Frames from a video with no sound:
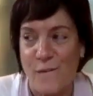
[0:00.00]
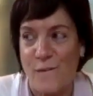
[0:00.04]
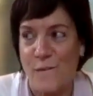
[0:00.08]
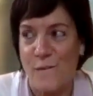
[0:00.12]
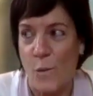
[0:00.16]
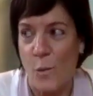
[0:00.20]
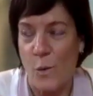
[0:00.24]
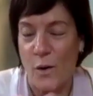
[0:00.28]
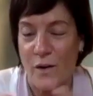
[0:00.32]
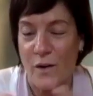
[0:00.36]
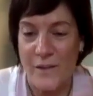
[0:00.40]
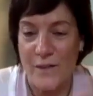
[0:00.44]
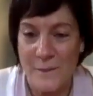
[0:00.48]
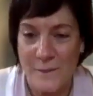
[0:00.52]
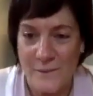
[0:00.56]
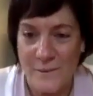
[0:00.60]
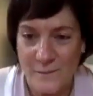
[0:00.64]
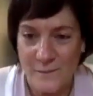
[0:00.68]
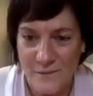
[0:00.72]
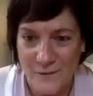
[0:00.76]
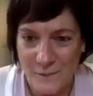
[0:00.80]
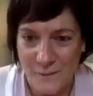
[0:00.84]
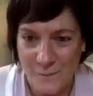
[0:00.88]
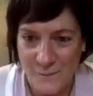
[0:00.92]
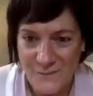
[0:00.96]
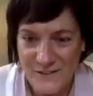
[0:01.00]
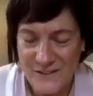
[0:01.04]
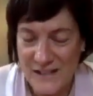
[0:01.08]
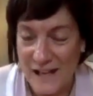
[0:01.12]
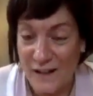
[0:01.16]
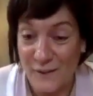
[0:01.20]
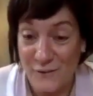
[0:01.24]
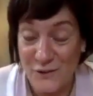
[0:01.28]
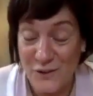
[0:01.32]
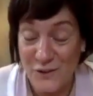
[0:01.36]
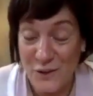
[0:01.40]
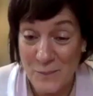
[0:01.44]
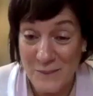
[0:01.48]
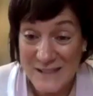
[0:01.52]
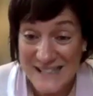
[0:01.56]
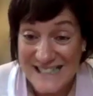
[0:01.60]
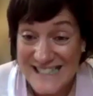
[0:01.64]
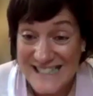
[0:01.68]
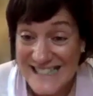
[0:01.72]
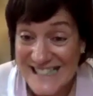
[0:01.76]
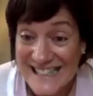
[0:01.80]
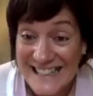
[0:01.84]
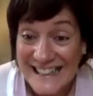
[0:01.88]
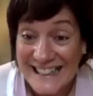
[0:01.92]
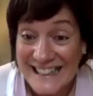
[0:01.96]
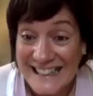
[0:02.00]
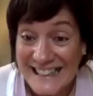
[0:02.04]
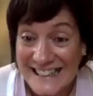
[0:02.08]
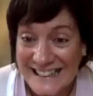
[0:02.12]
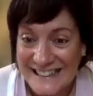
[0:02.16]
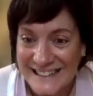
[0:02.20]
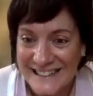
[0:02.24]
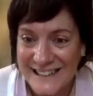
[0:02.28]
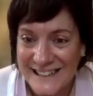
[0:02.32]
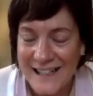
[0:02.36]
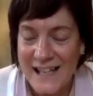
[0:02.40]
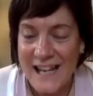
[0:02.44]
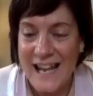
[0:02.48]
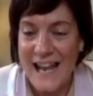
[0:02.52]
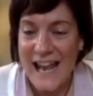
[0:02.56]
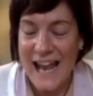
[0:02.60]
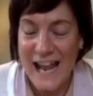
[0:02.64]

for themselves to be seen